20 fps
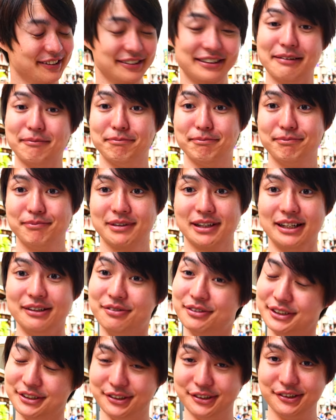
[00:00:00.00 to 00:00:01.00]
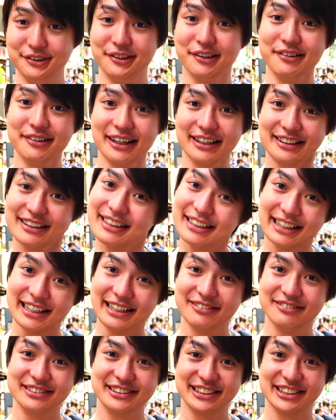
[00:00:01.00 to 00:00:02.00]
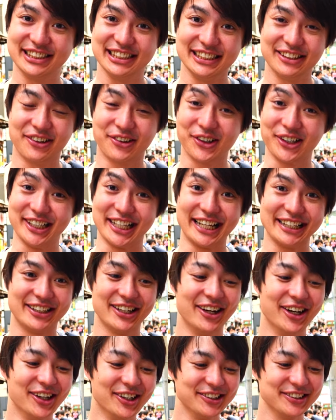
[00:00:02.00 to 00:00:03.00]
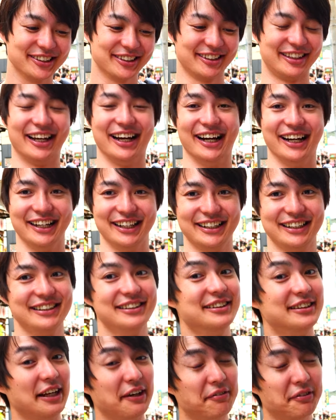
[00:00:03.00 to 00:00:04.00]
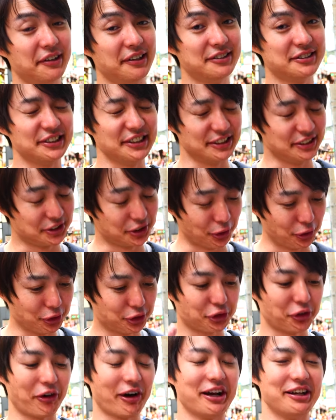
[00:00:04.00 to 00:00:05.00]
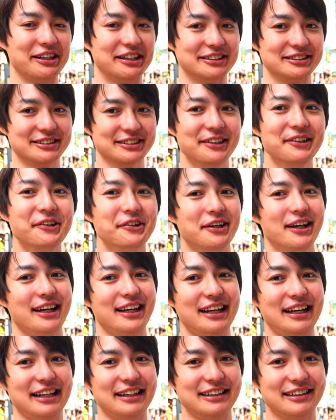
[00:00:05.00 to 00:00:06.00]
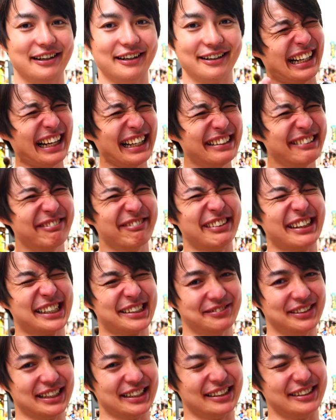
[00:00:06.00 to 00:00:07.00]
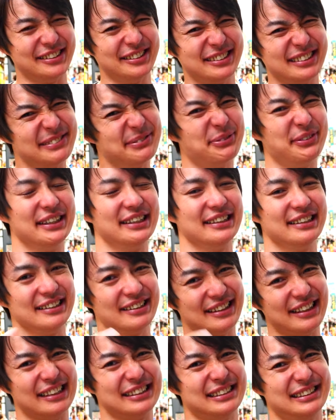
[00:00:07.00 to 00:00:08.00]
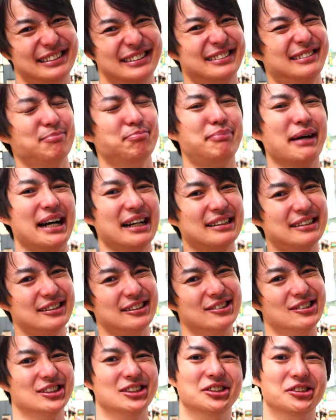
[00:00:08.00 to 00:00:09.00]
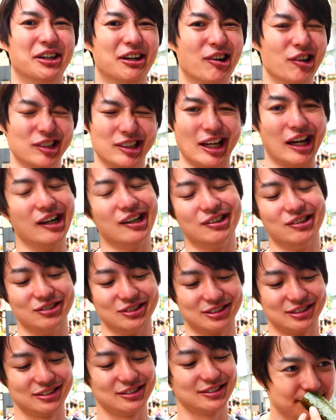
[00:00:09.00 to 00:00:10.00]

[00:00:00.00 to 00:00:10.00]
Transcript: Yep, if you don't like kimchi or natto, then definitely don't try this. And I don't recommend you to bring this back to your hotels.